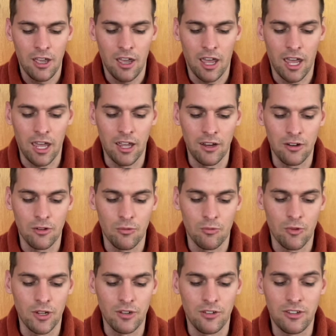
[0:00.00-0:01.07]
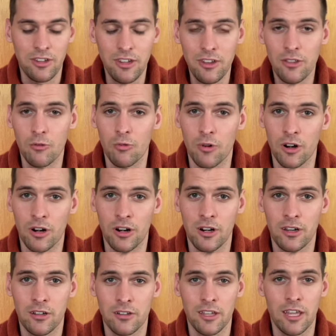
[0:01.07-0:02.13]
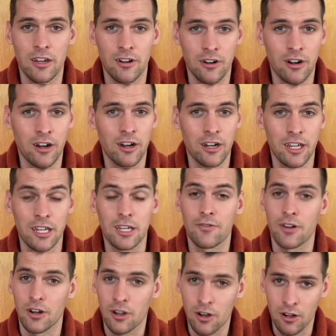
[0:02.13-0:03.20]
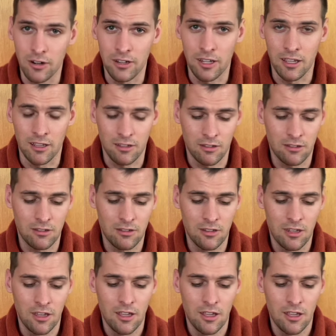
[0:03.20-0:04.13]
And when you see the word later on in different contexts,